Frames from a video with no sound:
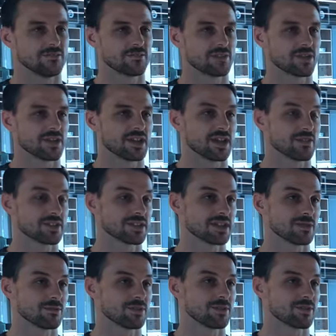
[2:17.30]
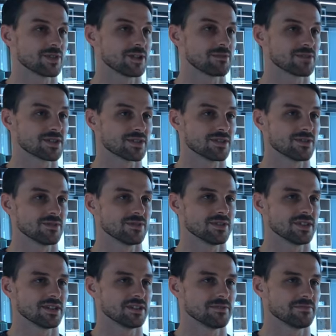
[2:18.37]
we've got the RSR program, so
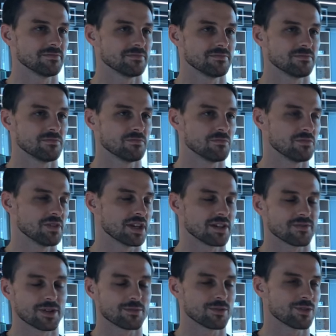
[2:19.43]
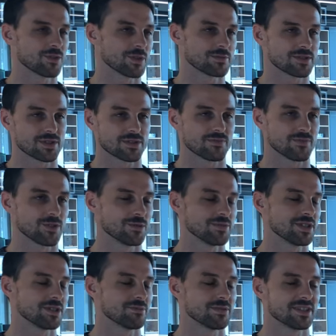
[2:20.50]
none of our programs are confirmed
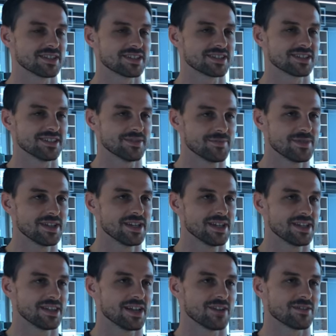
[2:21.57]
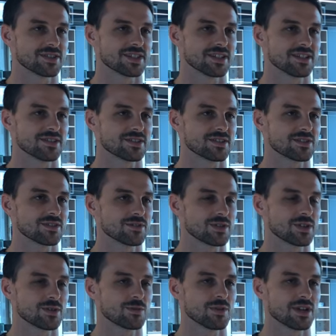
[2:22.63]
yet, but uh, RSR's
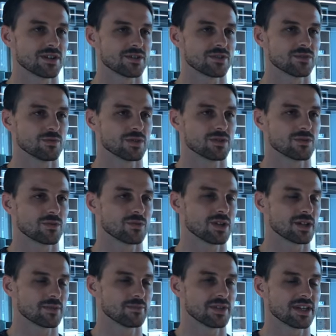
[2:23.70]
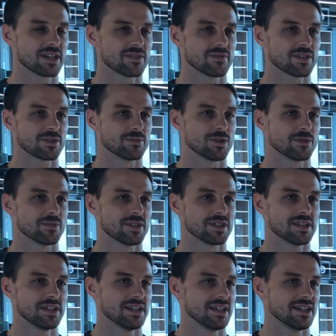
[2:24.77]
looking quite good. We're quite competitive at the moment
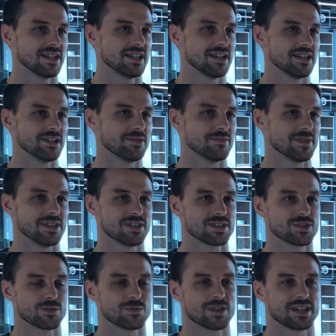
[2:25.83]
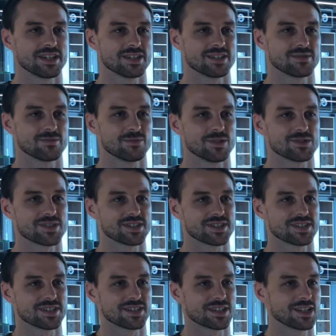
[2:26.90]
um, and still plenty of boxes to
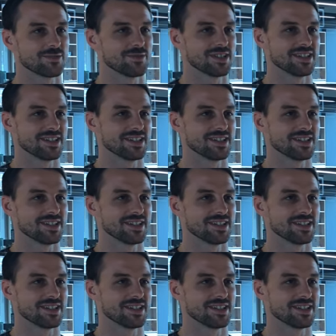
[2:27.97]
tick. I mean,